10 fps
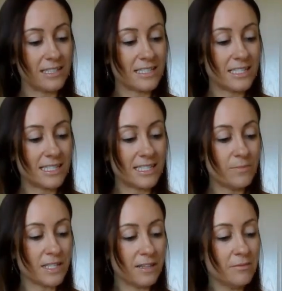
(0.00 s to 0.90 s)

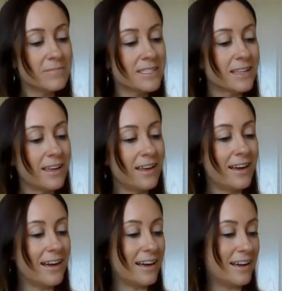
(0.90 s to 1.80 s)
symptoms,
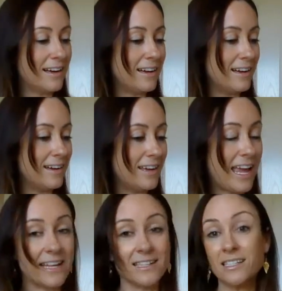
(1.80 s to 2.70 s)

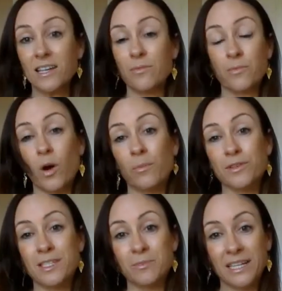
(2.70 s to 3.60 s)
and quite
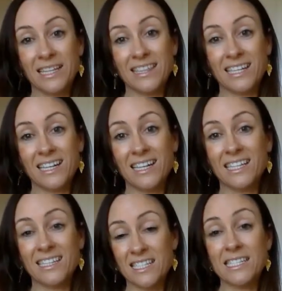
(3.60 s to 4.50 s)
possibly
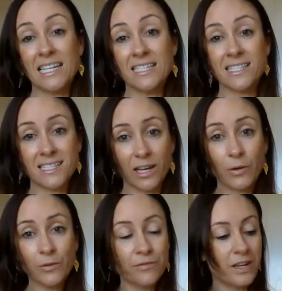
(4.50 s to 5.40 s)
the disease
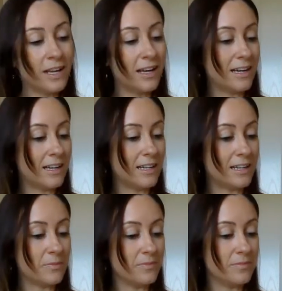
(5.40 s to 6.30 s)
itself,
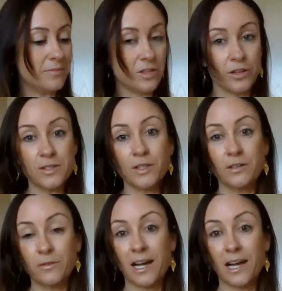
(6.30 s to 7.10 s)
sort of